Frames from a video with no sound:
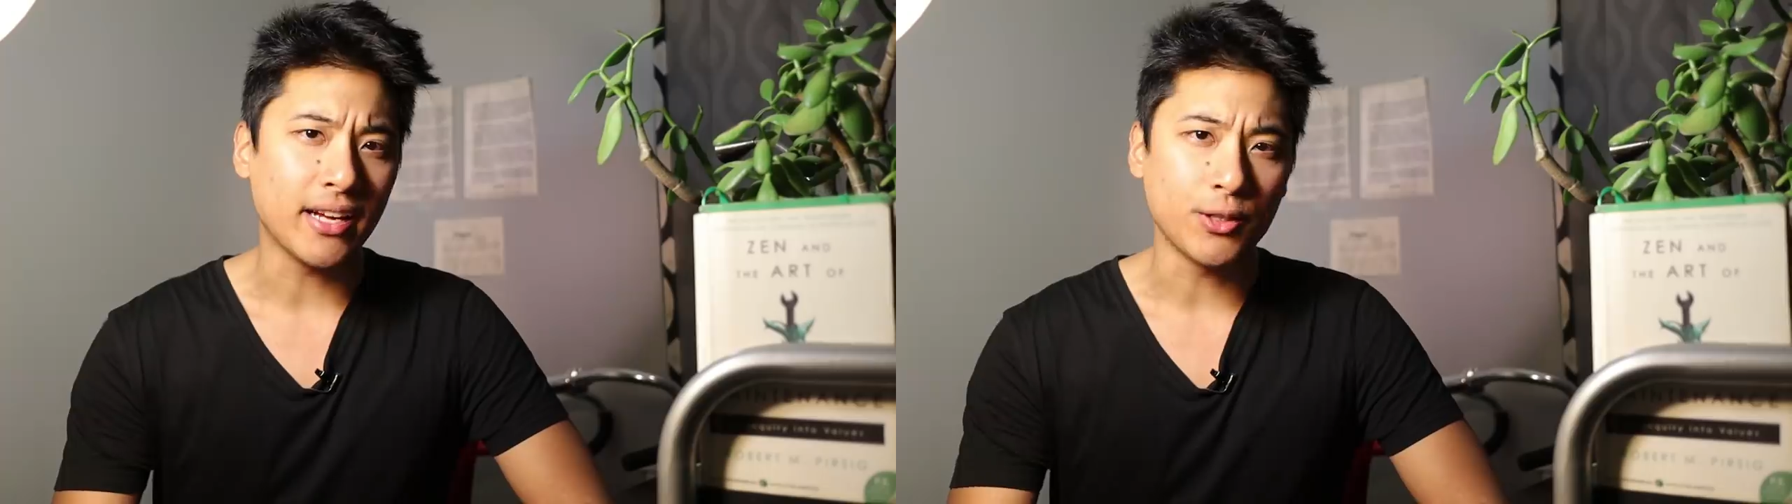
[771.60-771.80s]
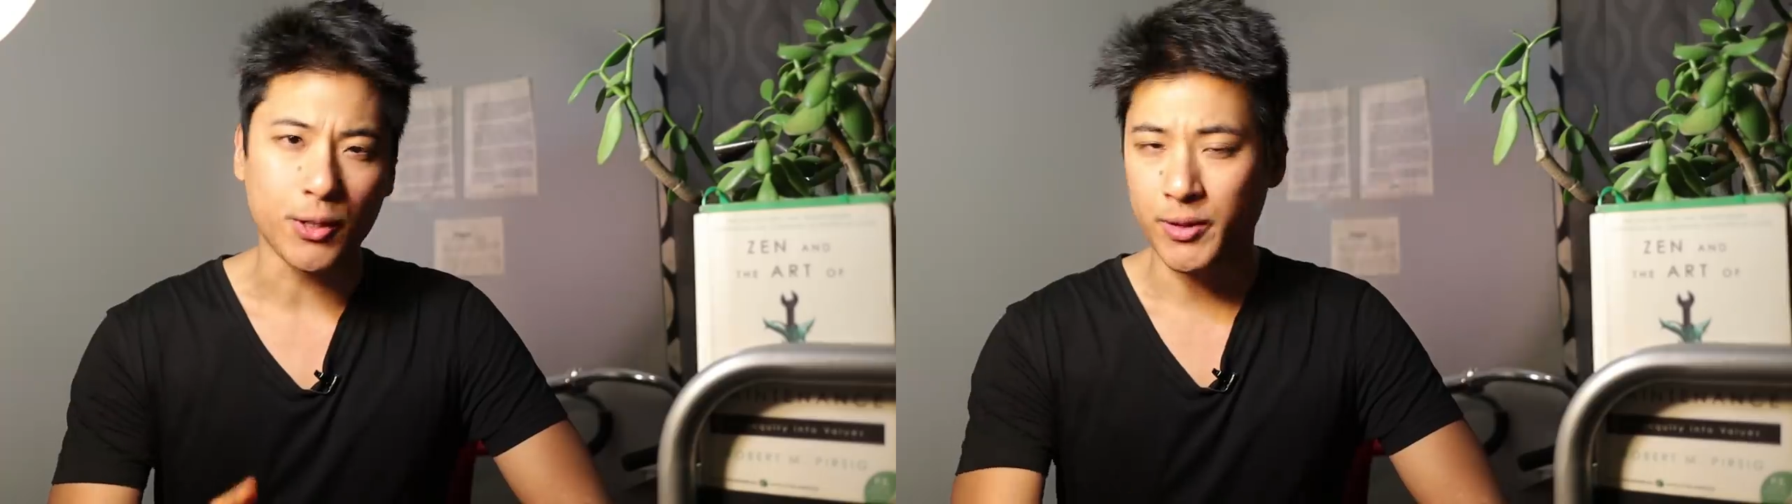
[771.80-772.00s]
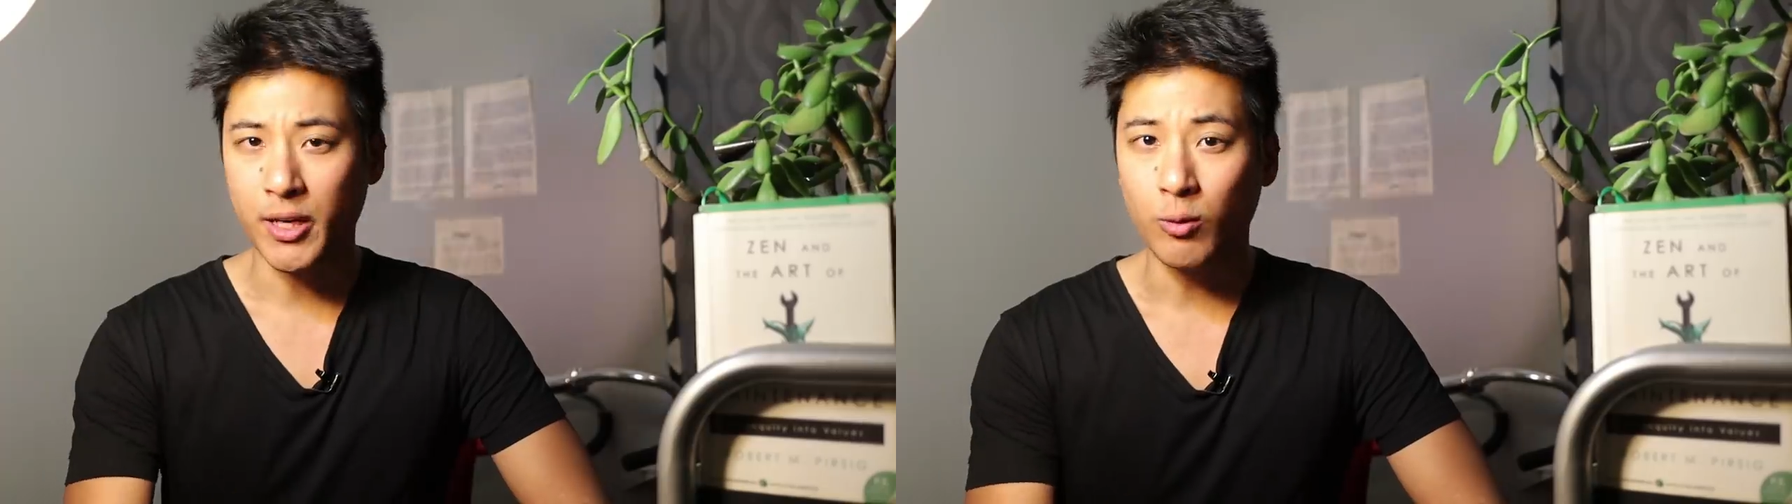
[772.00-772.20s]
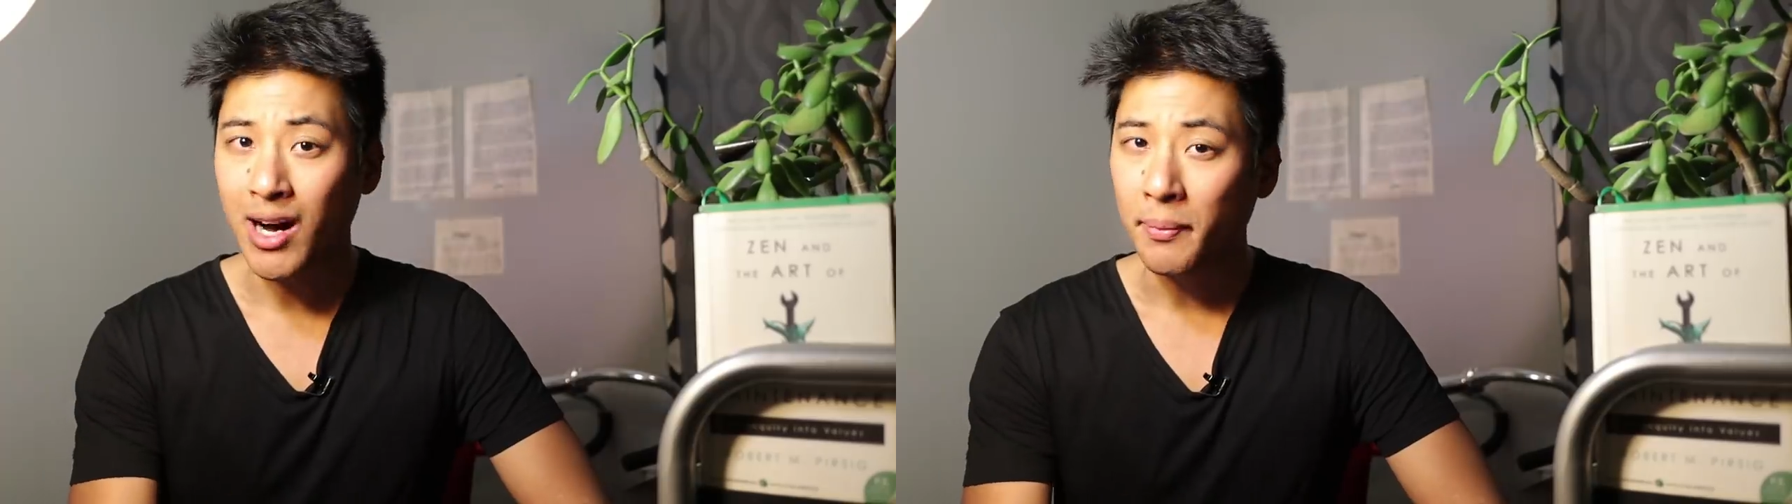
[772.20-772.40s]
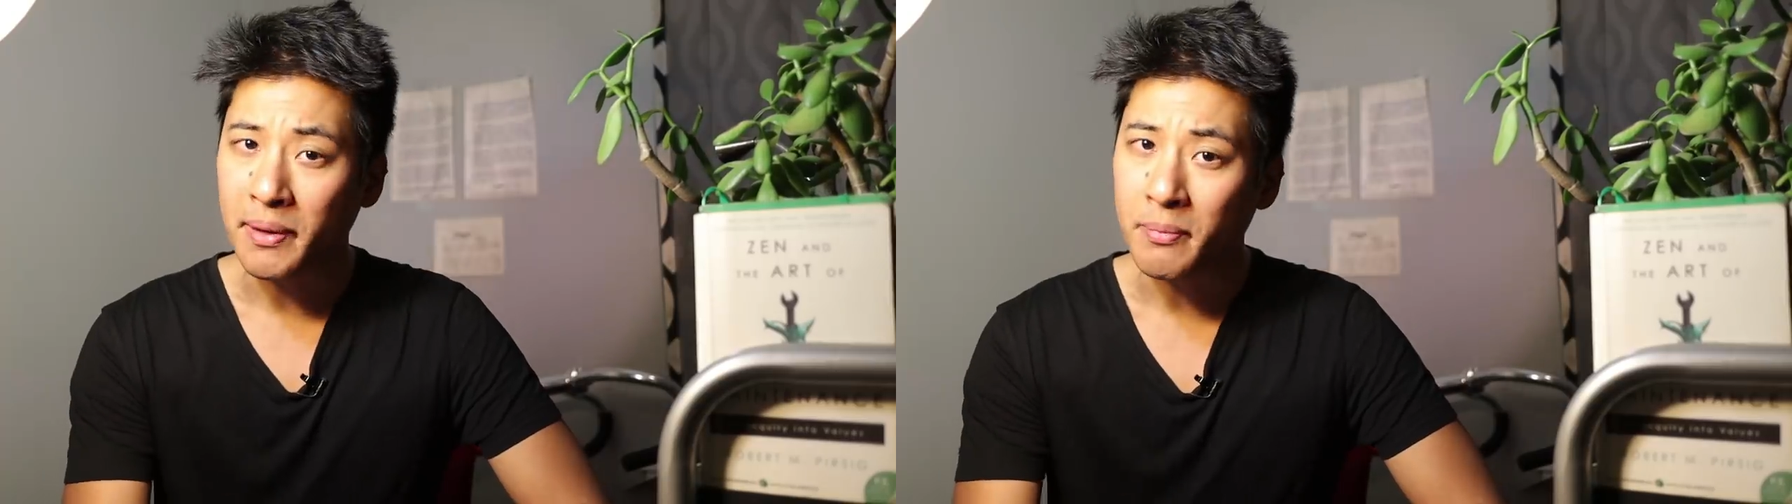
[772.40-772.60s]
And don't tell
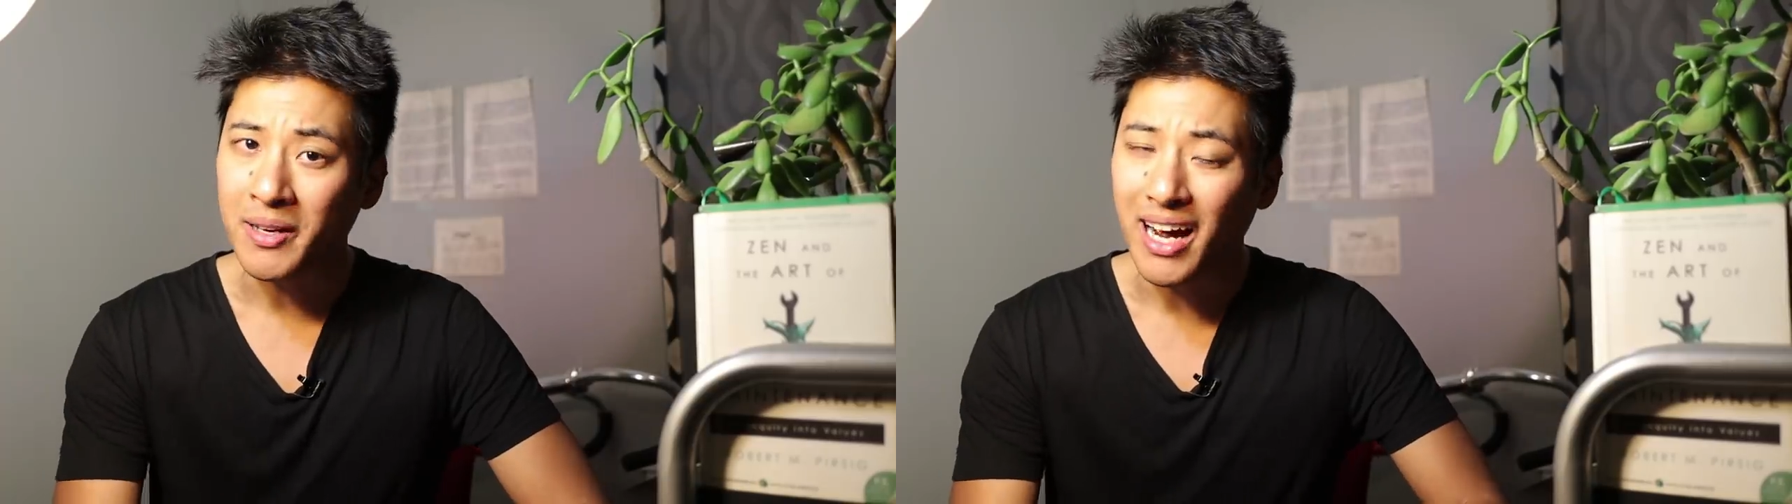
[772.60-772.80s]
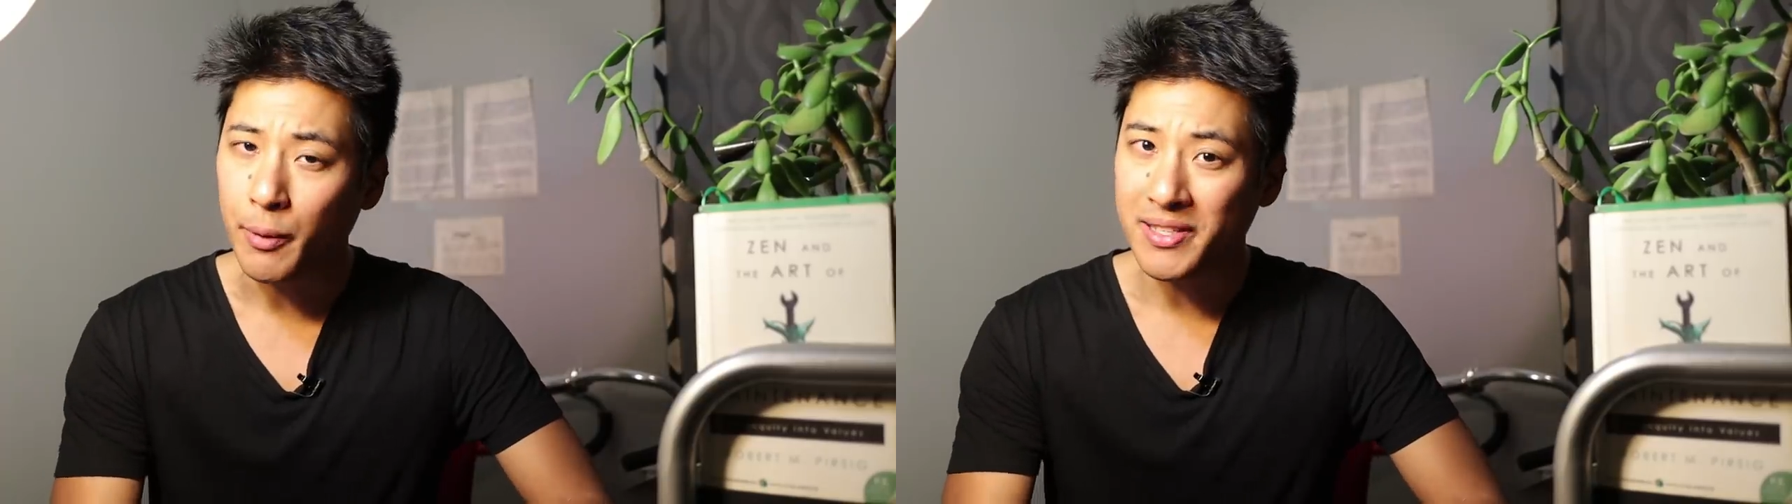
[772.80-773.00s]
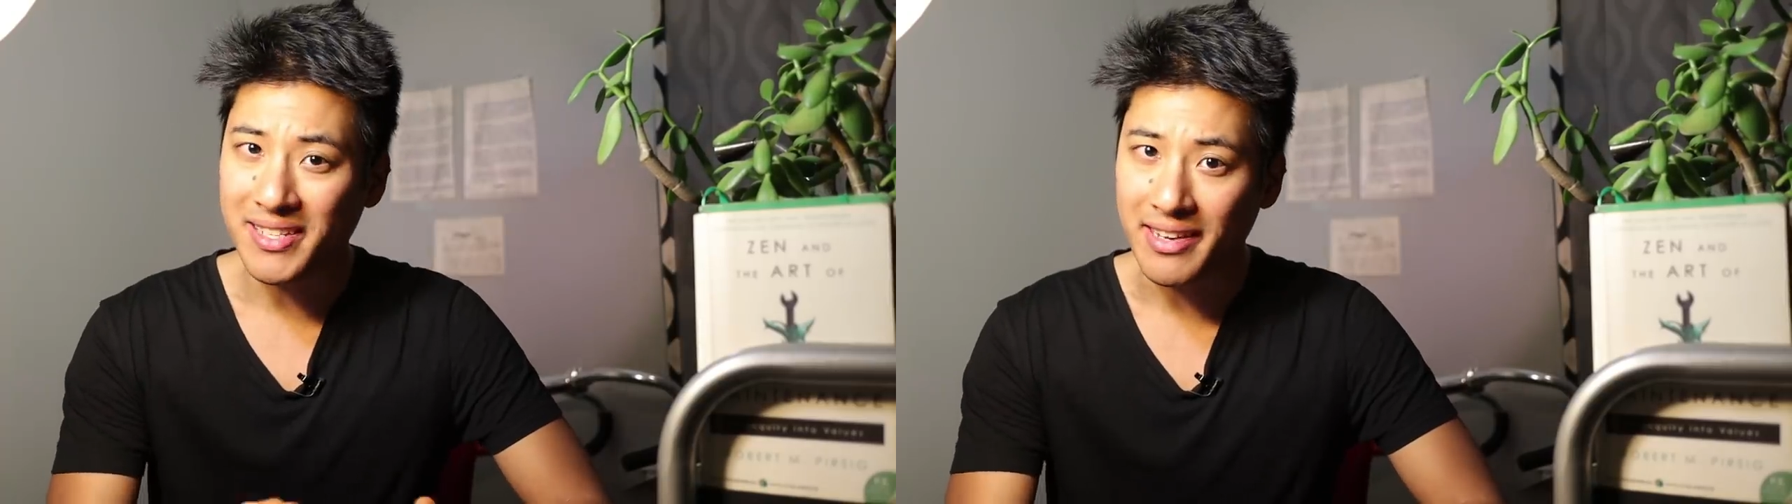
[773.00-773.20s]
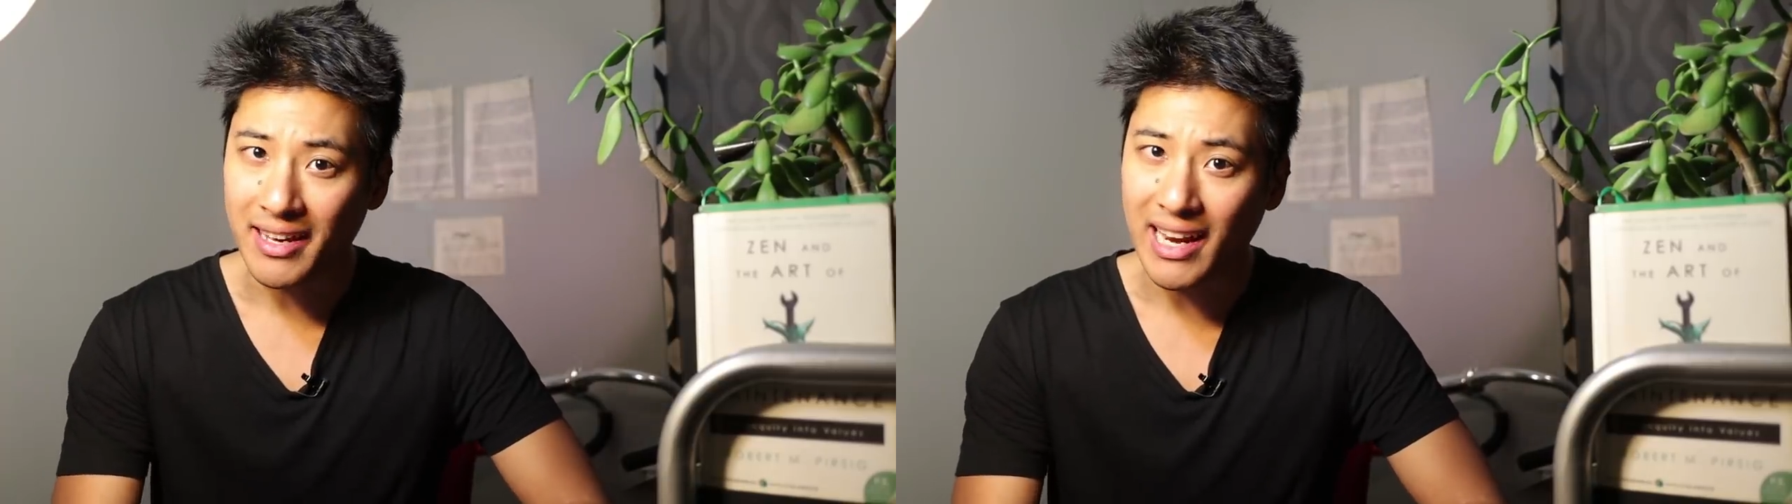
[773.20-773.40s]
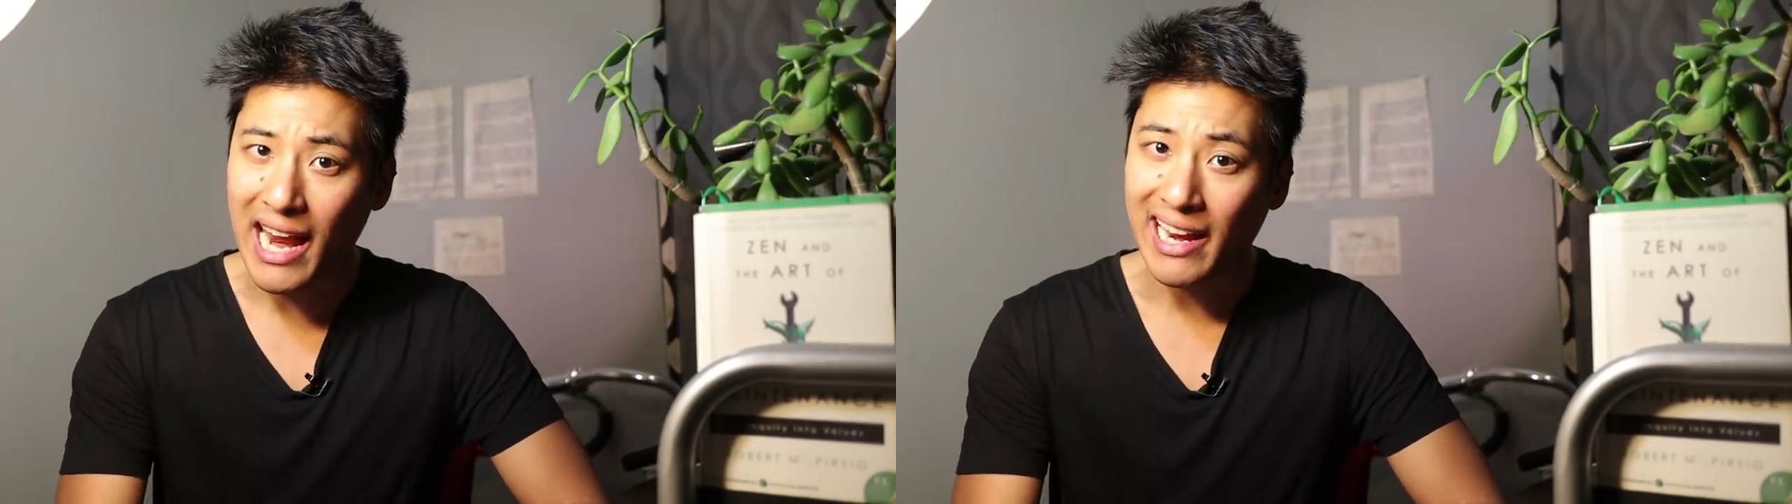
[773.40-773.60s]
Wabi, but I would say that,